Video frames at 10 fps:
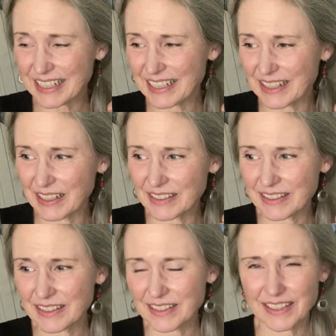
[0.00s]
I
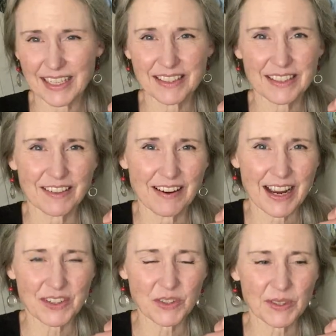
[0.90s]
just adjusted
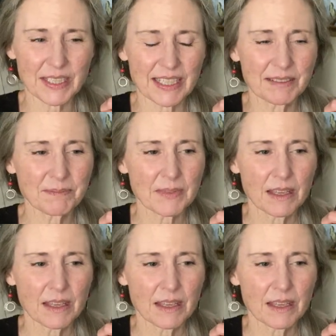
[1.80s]
gradually.